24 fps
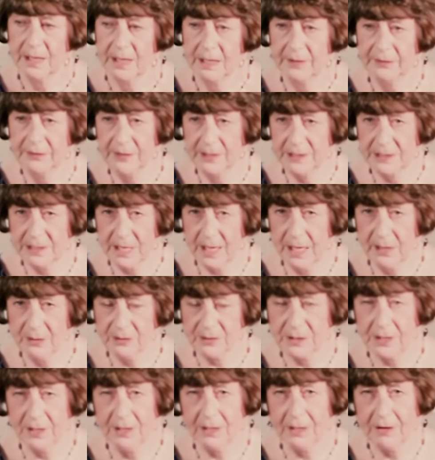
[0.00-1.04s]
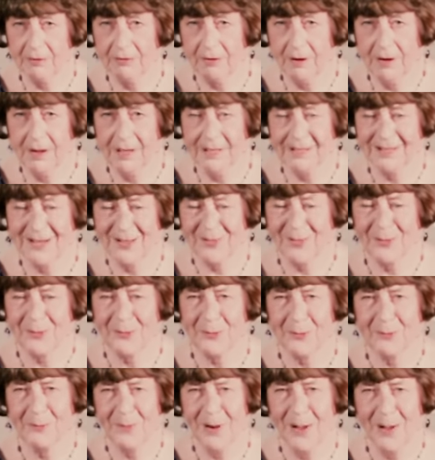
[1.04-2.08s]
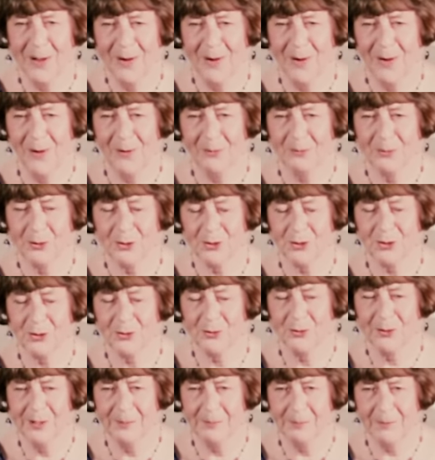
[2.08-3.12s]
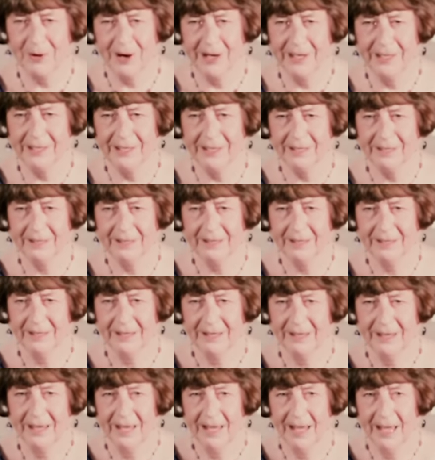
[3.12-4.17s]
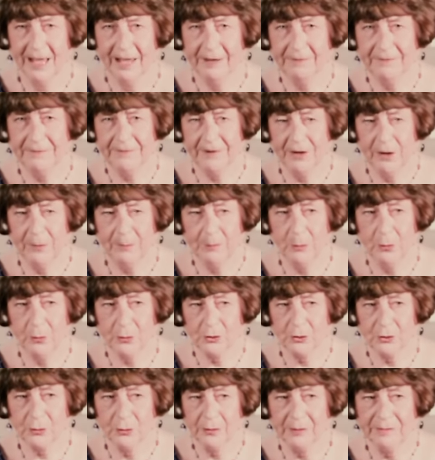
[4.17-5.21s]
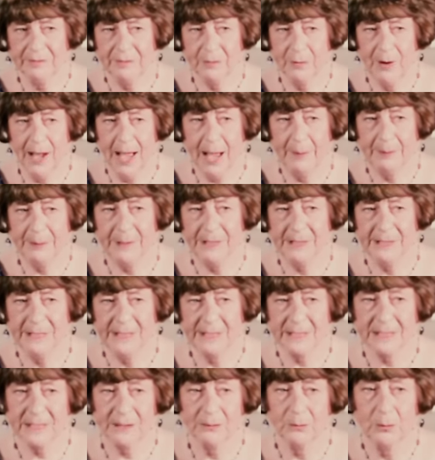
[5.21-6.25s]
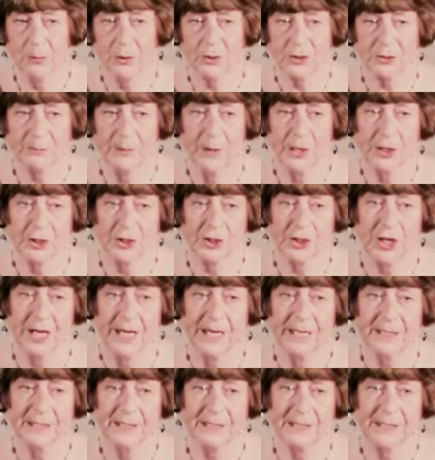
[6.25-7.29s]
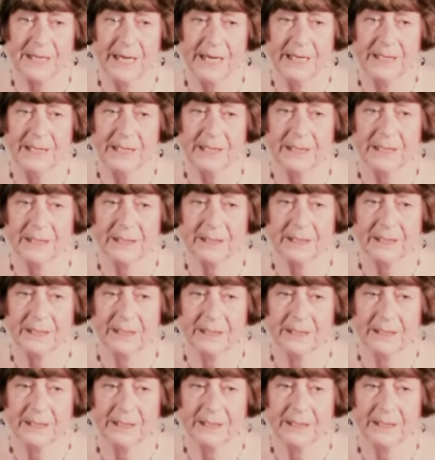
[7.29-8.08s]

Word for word: In this house I cried and thought my heart would surely break, and felt more joyful happiness than was my share to take.